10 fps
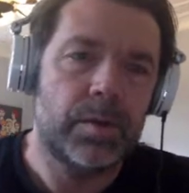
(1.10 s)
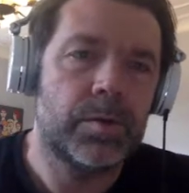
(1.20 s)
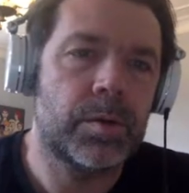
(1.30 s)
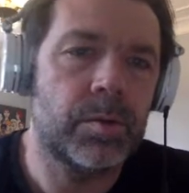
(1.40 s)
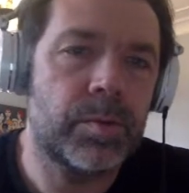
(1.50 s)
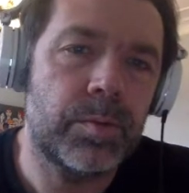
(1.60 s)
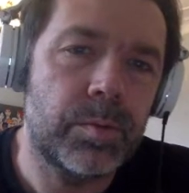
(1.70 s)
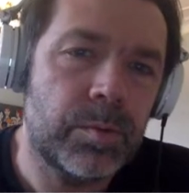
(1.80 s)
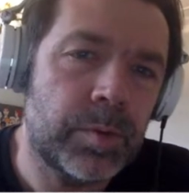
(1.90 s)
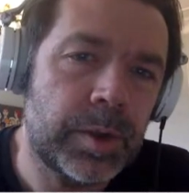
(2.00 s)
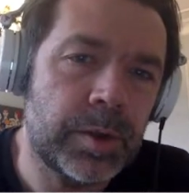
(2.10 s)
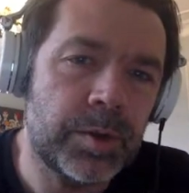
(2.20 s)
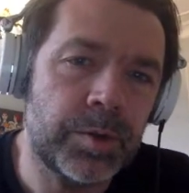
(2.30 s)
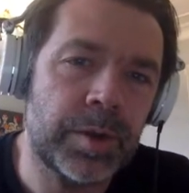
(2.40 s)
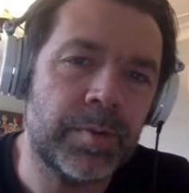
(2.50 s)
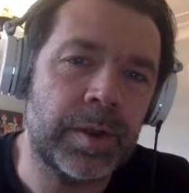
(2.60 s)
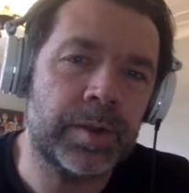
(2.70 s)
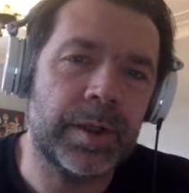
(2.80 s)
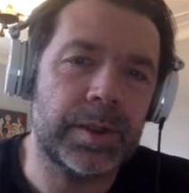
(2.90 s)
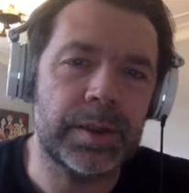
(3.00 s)
So we can do something
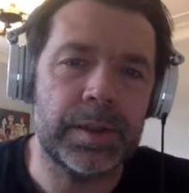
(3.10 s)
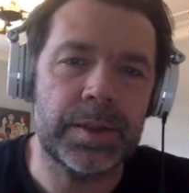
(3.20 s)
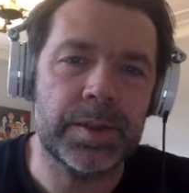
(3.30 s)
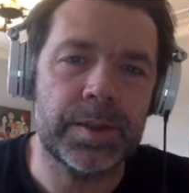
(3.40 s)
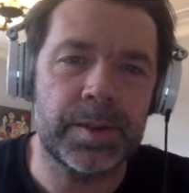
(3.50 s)
that is